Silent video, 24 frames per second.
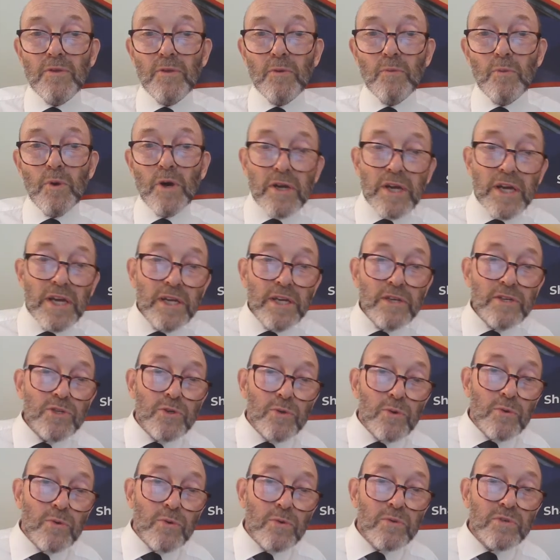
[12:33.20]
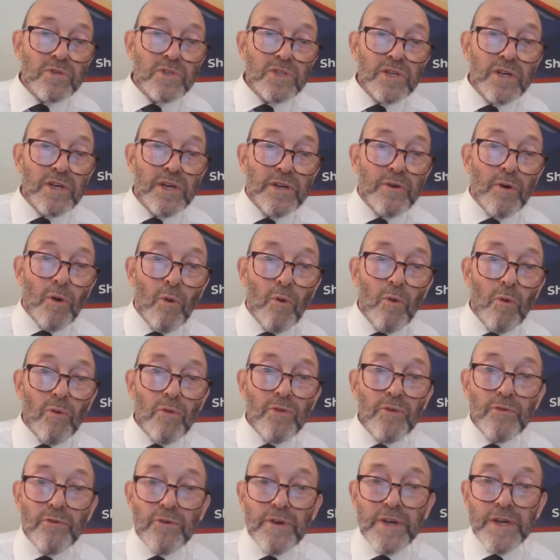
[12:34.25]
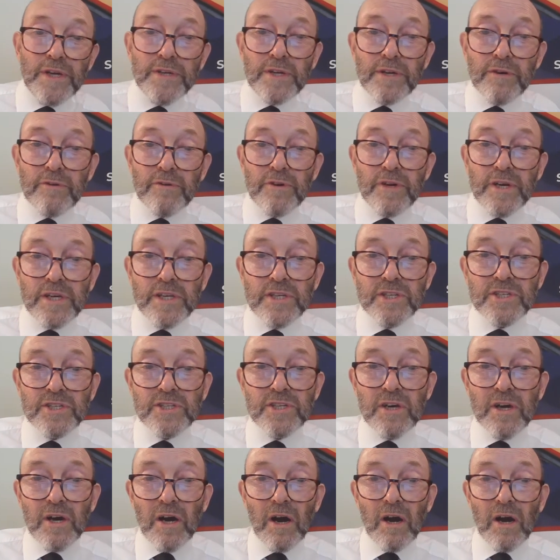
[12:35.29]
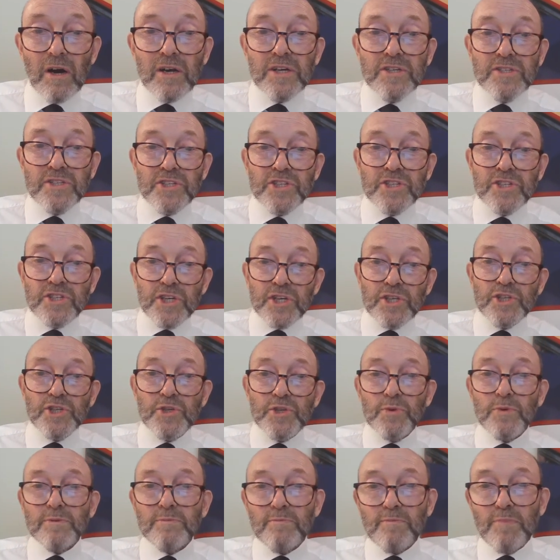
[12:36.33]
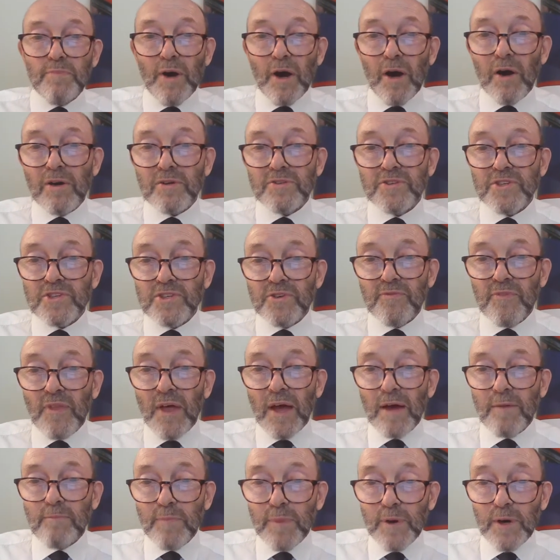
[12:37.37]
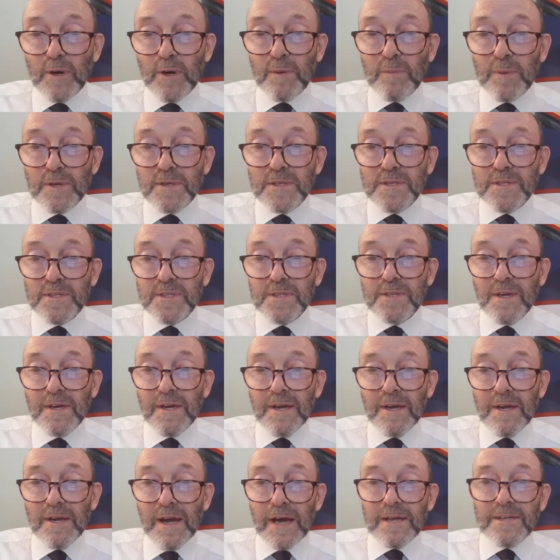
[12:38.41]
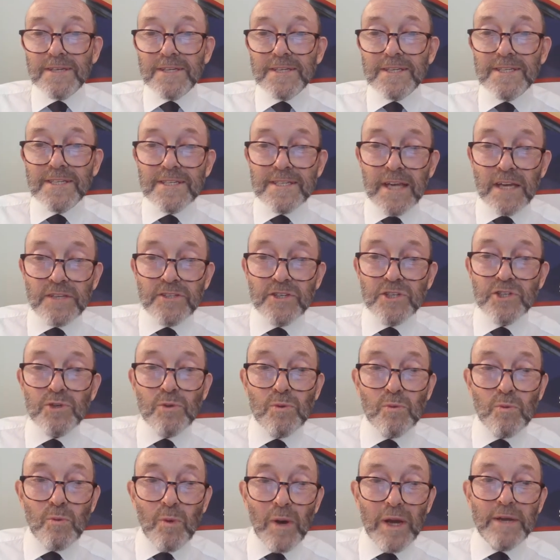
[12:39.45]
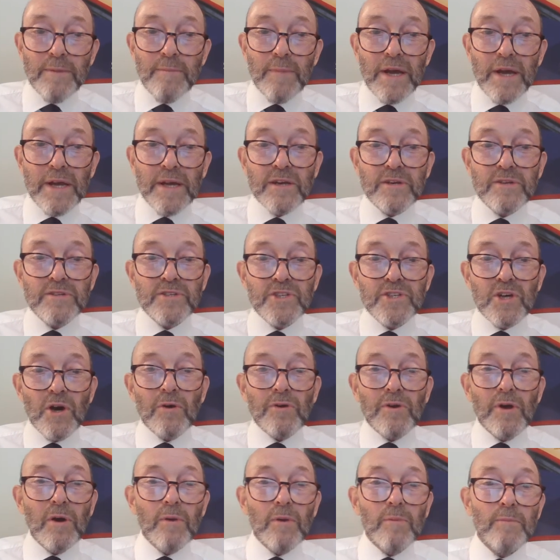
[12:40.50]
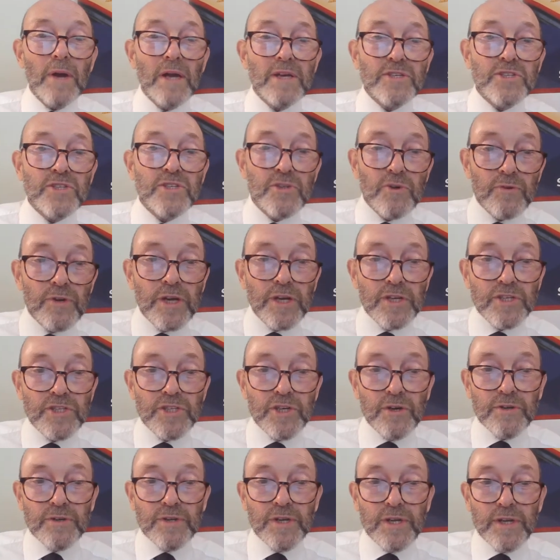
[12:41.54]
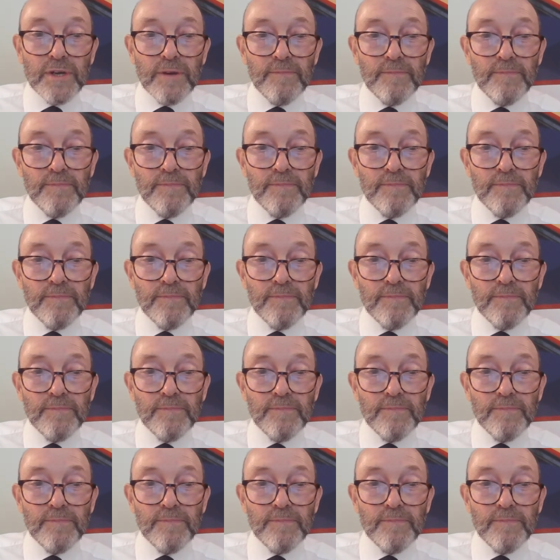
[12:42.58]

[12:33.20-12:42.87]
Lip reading: The working tools in all 3 degrees are constituent parts of that purpose and essential waymakers on our Masonic journey.